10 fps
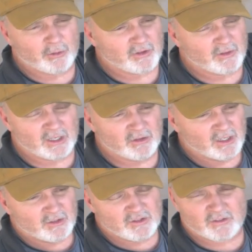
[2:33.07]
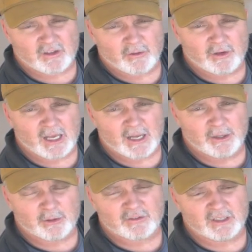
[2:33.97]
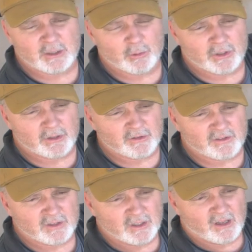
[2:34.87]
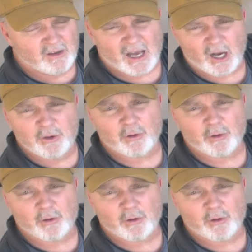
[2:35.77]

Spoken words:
and then just the other day I noticed that it was not under